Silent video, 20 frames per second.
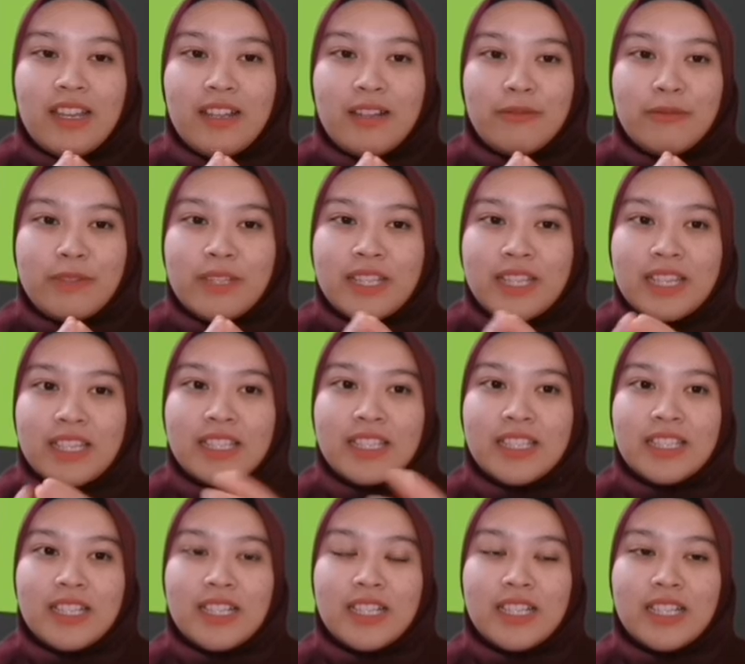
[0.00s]
And we
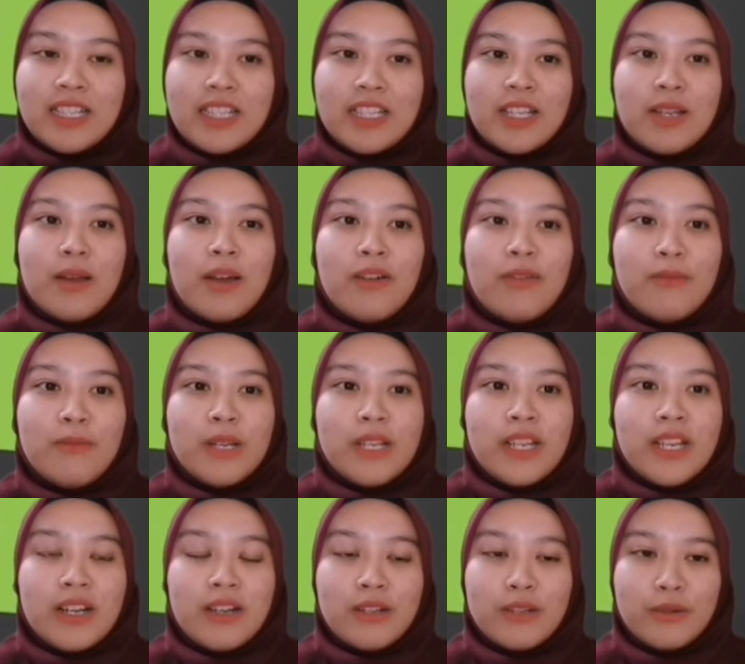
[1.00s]
can see the shape of
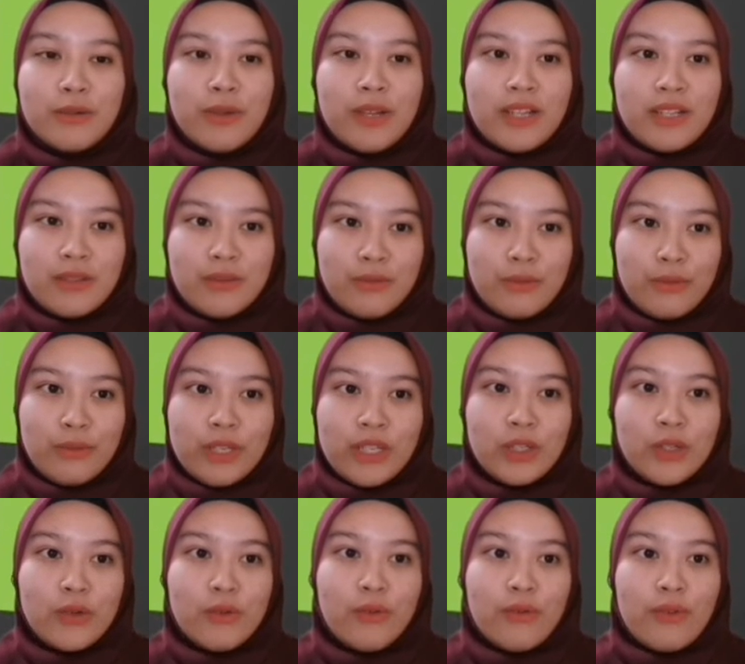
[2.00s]
bendera when
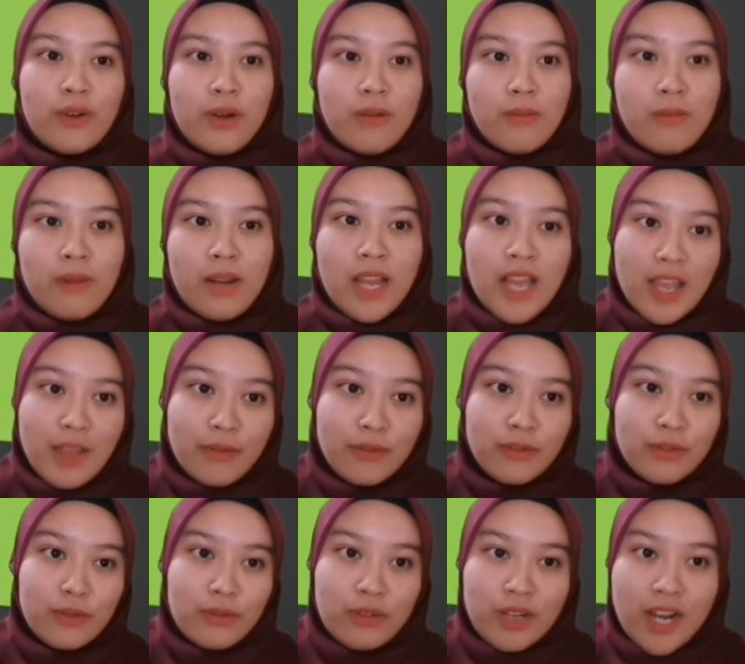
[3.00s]
we go from
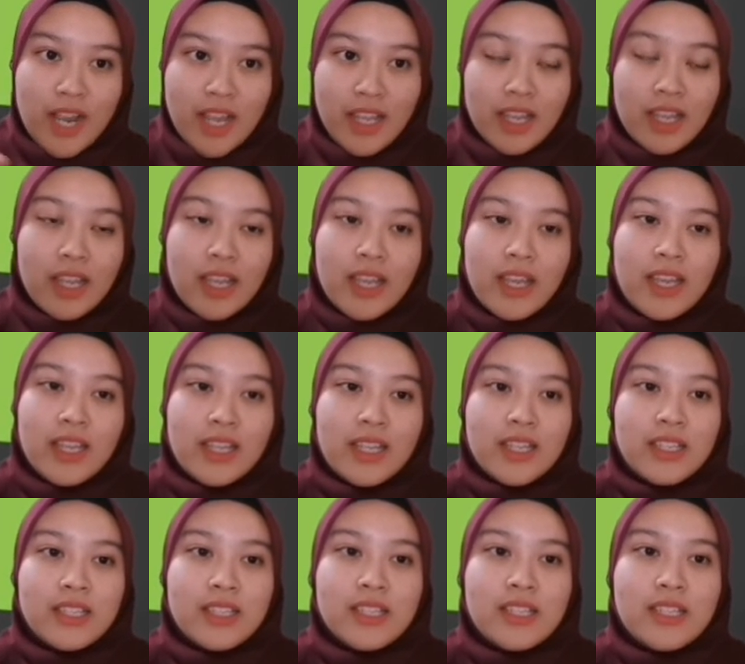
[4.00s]
left to right,
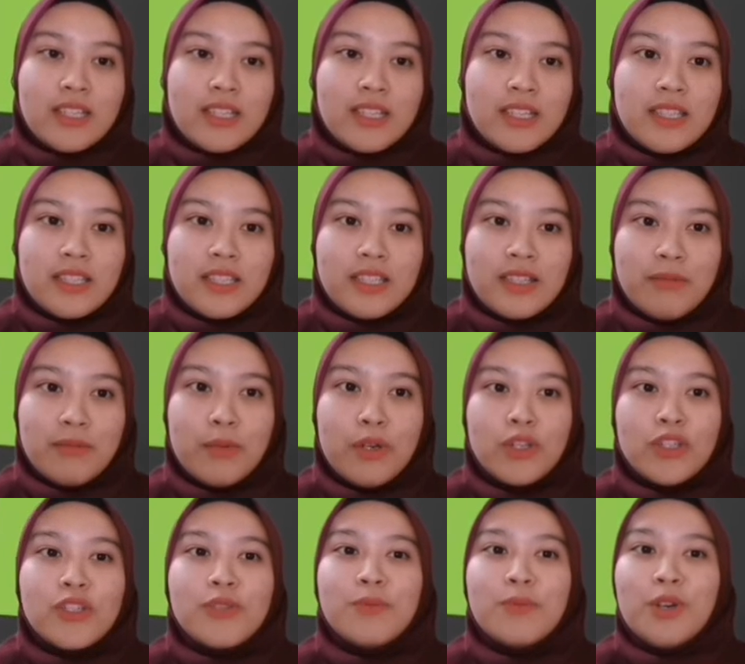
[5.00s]
it is
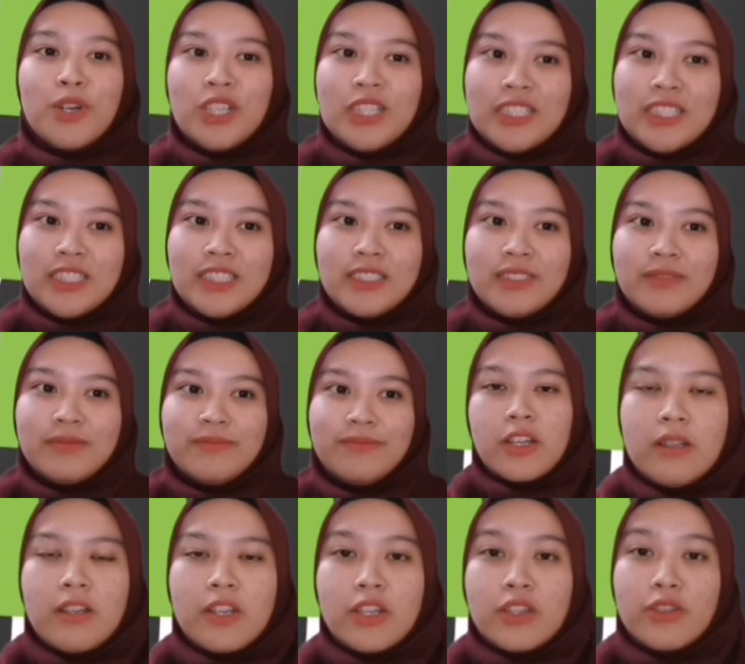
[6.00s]
more smaller.
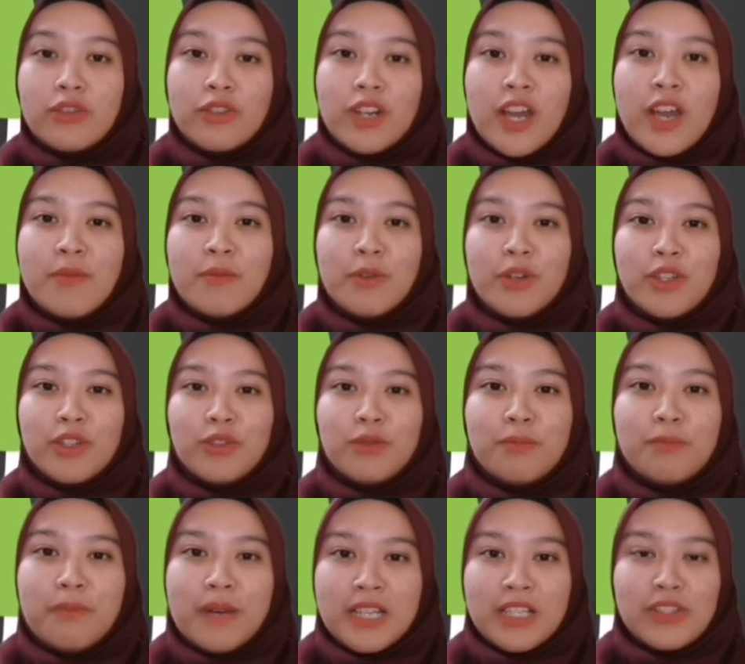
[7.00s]
Okay, so now I'm going
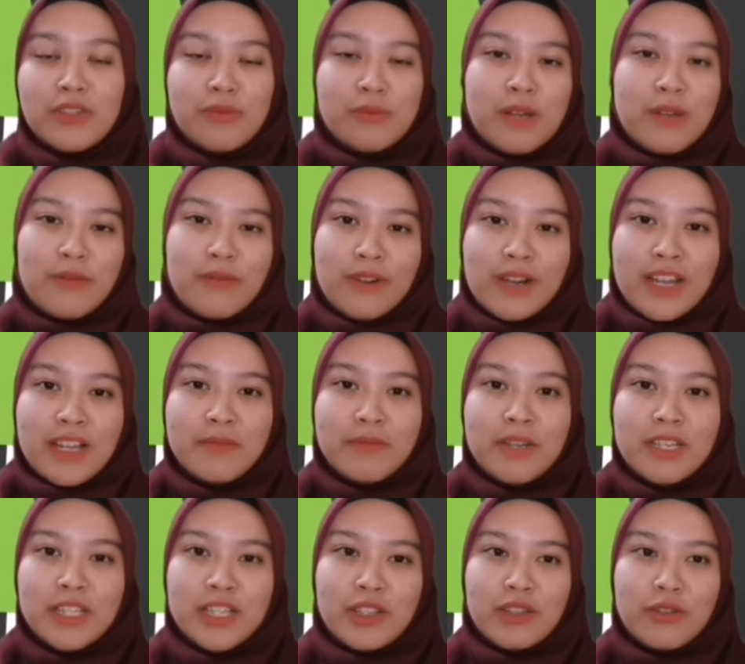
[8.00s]
to pass to my friend
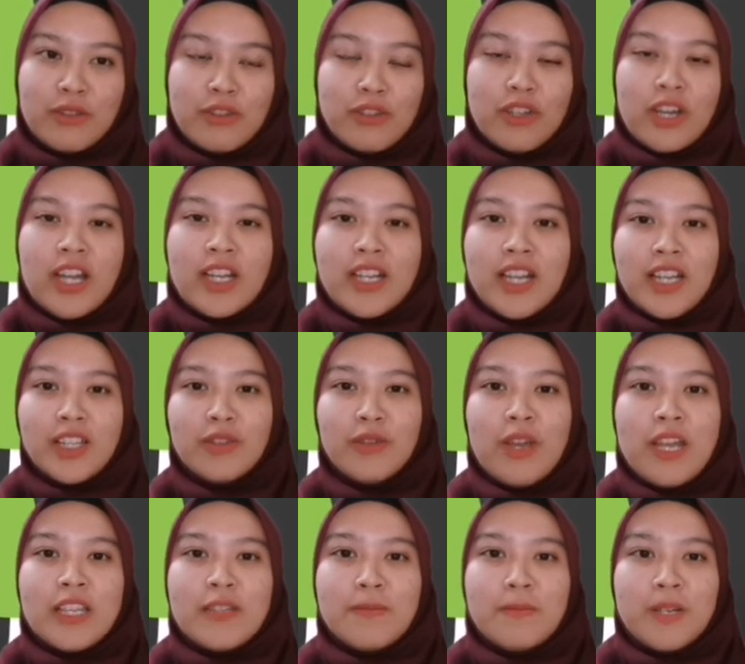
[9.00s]
Maizatun Nusahada
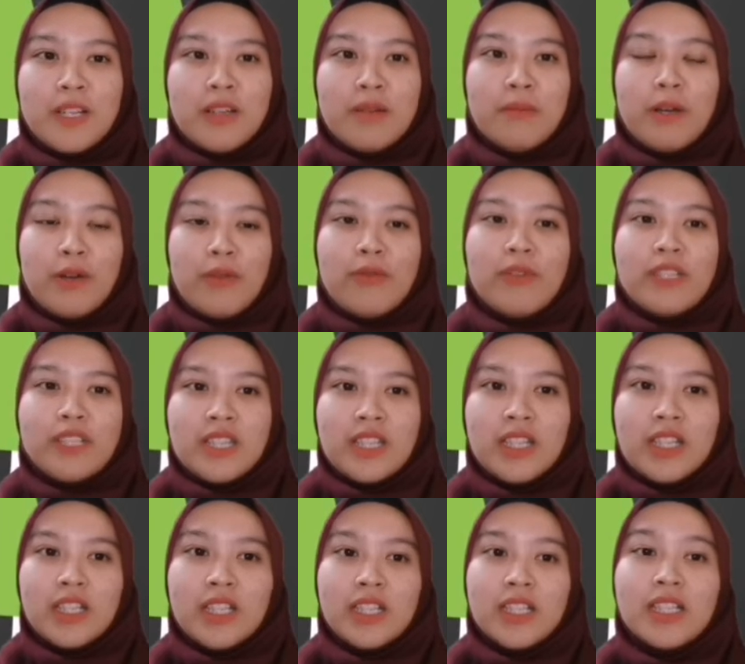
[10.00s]
to explain about
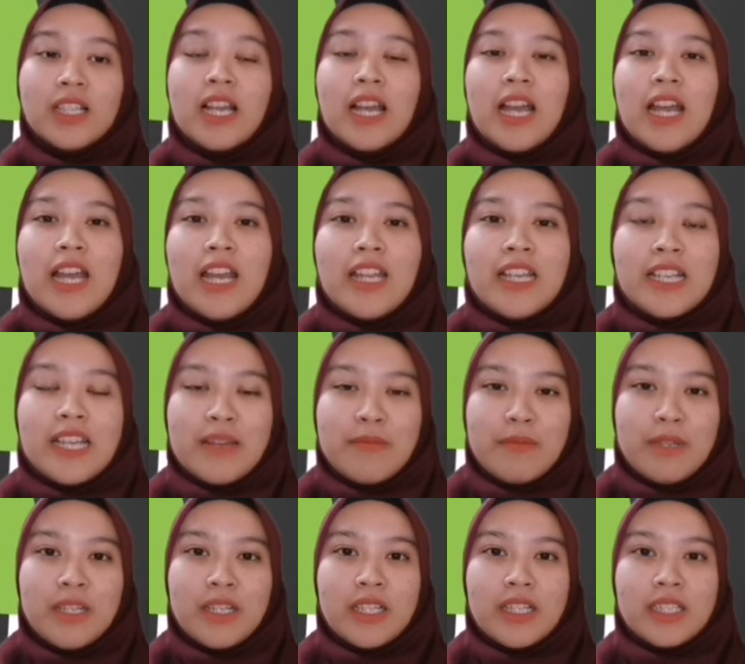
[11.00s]
physical and
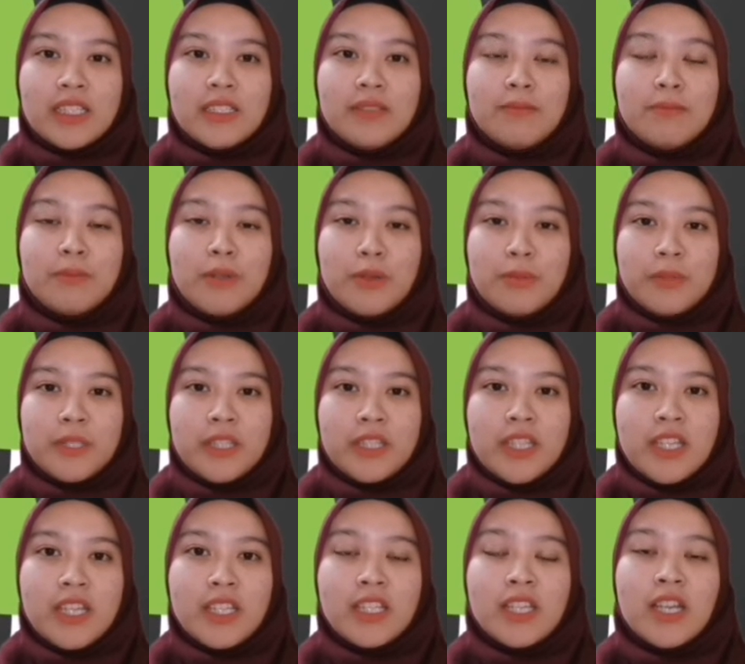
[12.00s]
chemical
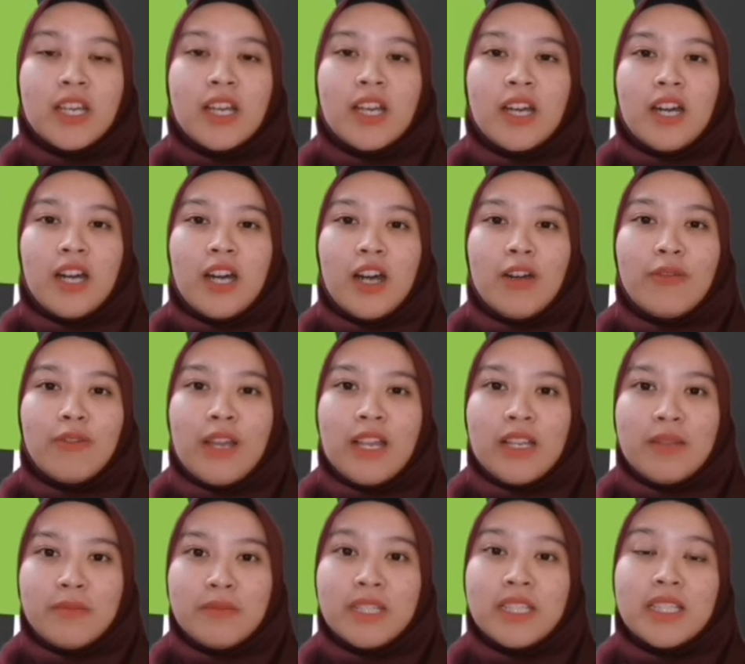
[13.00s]
properties of
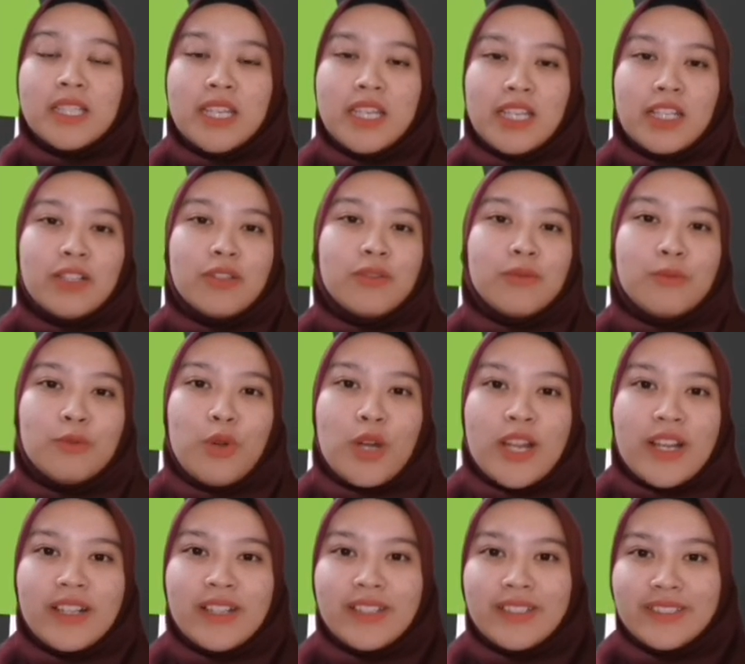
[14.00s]
elements in group
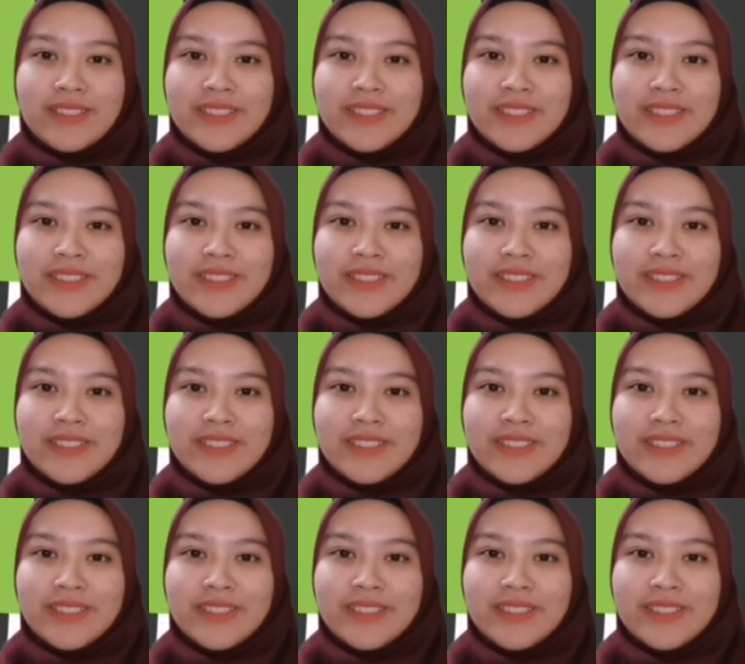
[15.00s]
1.